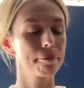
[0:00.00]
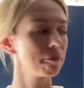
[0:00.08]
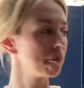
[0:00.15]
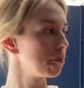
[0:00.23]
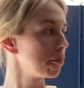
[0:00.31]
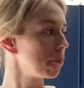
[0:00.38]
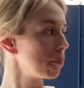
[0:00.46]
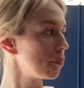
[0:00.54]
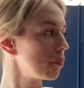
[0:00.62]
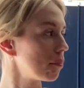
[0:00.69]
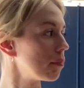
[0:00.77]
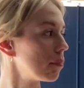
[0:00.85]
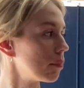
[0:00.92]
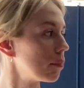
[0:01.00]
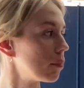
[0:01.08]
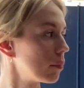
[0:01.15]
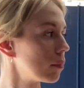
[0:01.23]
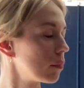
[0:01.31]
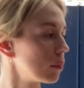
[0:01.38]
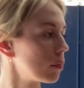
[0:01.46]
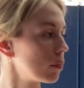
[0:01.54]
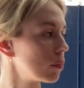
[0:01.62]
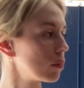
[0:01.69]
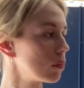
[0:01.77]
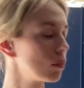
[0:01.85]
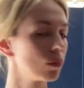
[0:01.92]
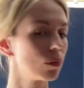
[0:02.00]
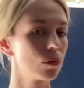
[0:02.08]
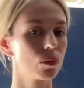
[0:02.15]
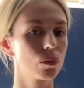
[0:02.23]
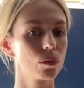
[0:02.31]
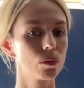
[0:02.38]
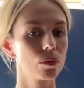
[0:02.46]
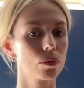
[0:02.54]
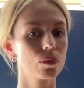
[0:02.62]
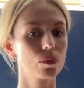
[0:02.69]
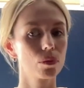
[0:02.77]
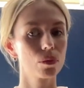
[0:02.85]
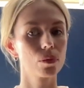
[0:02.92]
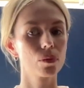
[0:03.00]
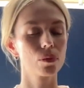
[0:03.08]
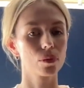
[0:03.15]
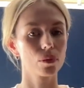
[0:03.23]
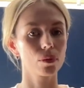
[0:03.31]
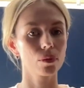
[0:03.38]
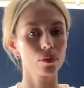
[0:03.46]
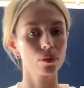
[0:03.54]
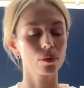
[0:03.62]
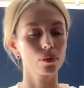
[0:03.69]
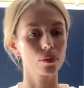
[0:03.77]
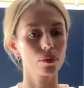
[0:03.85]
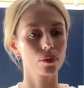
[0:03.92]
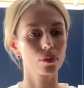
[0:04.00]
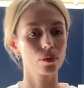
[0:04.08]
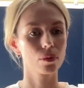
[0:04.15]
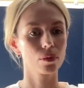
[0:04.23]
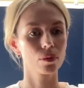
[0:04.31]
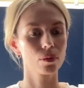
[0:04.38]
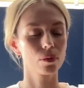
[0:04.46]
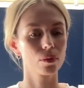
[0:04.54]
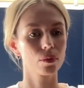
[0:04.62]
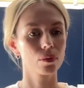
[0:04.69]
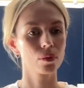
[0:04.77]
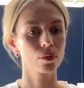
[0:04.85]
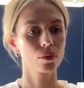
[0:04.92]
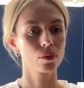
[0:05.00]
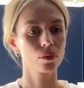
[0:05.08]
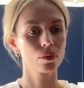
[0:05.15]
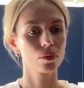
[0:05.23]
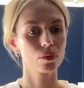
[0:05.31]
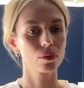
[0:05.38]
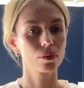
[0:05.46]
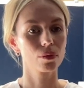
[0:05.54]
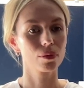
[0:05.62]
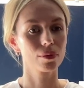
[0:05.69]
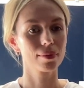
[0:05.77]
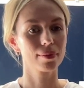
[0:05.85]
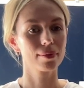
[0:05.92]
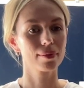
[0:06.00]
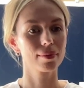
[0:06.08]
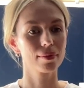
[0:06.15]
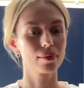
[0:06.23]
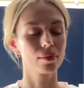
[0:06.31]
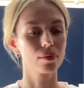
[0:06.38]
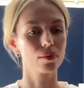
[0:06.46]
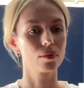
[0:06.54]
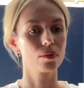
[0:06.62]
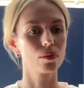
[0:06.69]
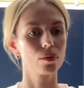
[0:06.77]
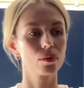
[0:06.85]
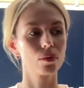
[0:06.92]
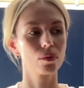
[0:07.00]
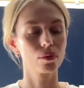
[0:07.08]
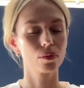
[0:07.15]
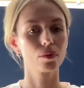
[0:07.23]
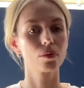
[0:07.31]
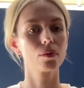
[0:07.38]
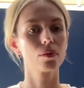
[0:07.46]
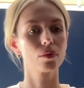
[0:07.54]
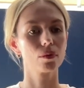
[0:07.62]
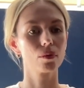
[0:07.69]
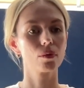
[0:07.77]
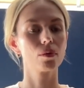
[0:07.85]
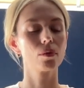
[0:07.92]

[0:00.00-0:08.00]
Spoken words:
[no speech]